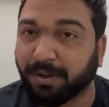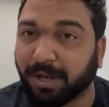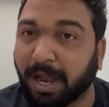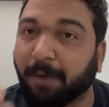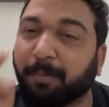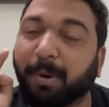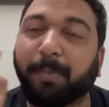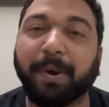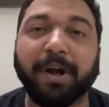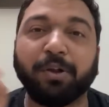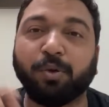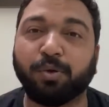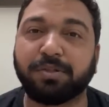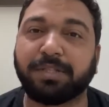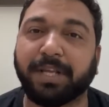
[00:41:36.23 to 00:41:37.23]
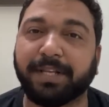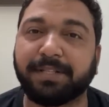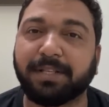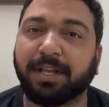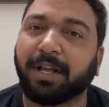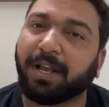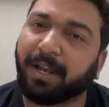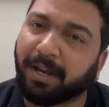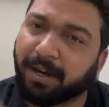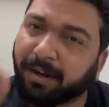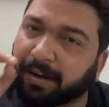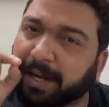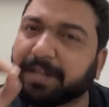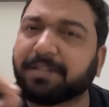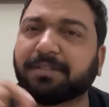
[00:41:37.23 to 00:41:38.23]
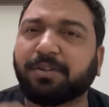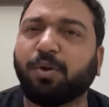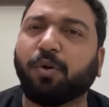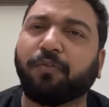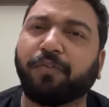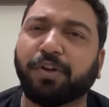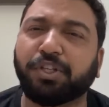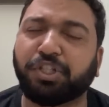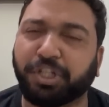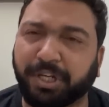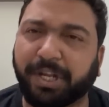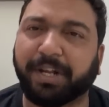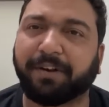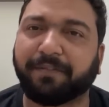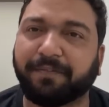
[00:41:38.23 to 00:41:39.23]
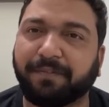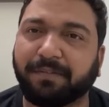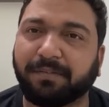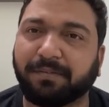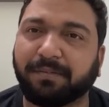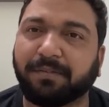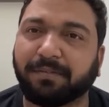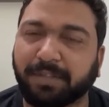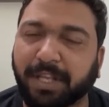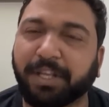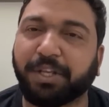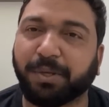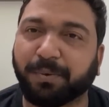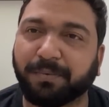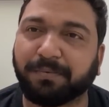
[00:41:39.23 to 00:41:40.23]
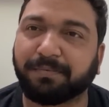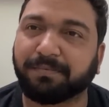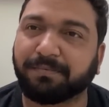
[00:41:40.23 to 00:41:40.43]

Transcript: I prepared those things. Let's go for JRF. Thank you.